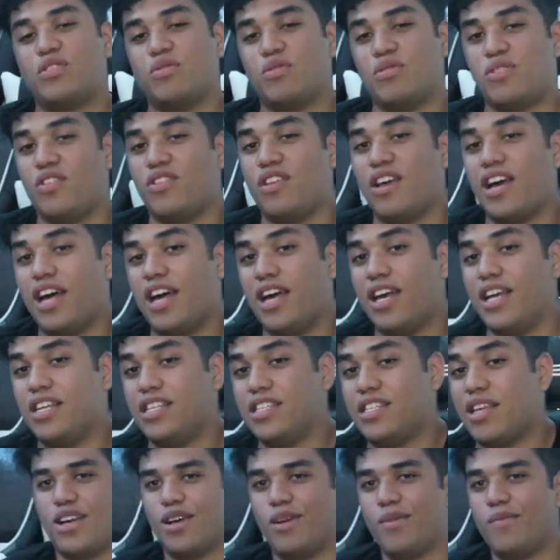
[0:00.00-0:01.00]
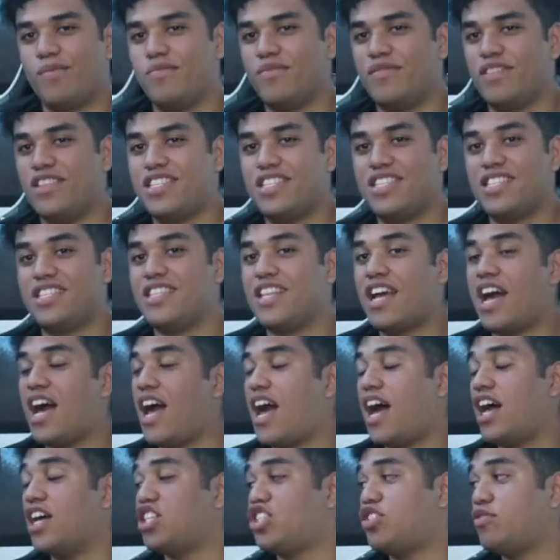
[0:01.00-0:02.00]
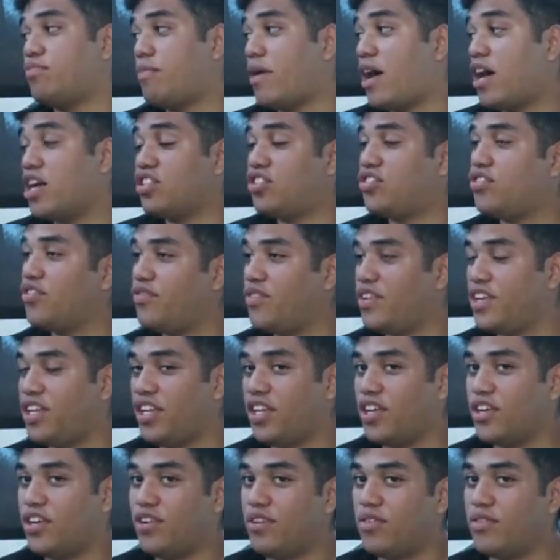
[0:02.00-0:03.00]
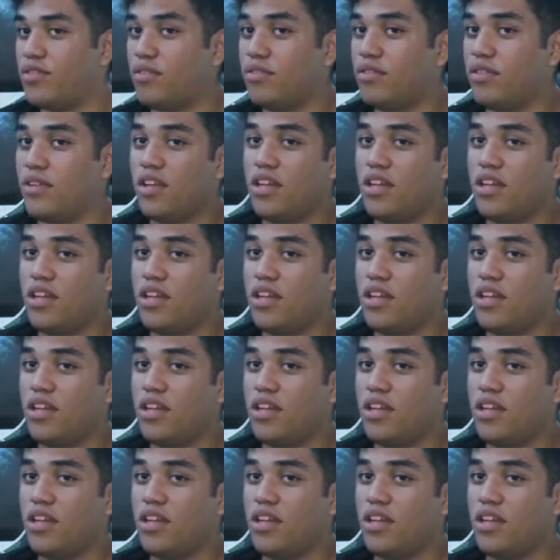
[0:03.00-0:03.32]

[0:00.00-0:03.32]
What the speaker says: with you guys. This is not a sponsor video.